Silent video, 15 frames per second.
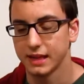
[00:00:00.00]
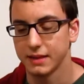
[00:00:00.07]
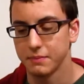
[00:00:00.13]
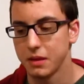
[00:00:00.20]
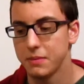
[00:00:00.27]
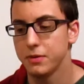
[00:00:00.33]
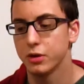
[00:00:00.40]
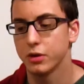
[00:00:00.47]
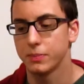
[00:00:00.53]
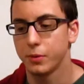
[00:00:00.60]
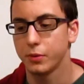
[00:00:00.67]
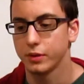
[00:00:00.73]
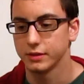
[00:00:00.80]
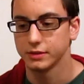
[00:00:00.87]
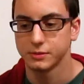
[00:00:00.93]
that maybe your
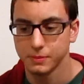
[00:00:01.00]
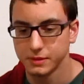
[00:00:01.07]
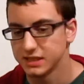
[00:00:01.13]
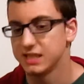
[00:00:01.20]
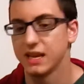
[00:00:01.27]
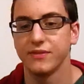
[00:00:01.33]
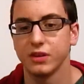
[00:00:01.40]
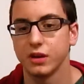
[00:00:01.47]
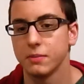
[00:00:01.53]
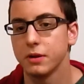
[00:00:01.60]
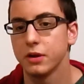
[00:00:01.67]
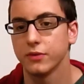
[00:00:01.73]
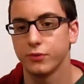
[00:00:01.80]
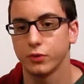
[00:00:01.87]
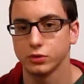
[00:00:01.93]
opponent's been saving a
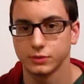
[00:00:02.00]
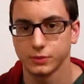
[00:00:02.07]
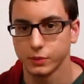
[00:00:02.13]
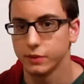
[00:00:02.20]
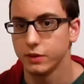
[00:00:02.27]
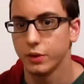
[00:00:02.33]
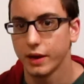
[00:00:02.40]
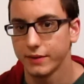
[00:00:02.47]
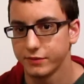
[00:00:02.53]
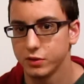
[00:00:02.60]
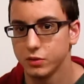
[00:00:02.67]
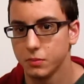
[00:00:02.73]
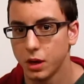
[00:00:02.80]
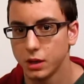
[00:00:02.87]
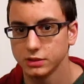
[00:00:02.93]
Mirror Force for when you have
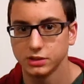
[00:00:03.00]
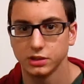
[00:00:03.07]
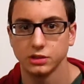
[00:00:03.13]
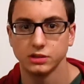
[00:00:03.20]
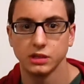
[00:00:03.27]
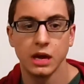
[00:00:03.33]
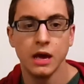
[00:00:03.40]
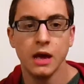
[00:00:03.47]
2 monsters,